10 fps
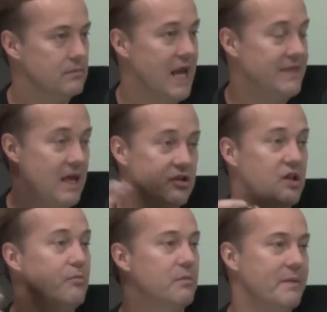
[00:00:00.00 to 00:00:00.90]
And Correct. then
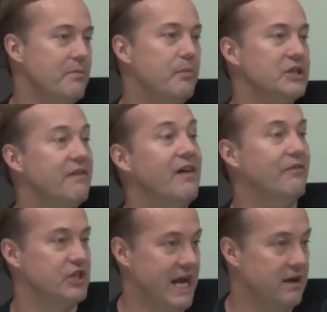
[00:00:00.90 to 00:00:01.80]
some group of people put down
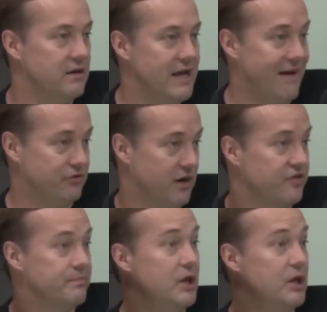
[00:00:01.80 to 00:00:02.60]
five or 10 after us.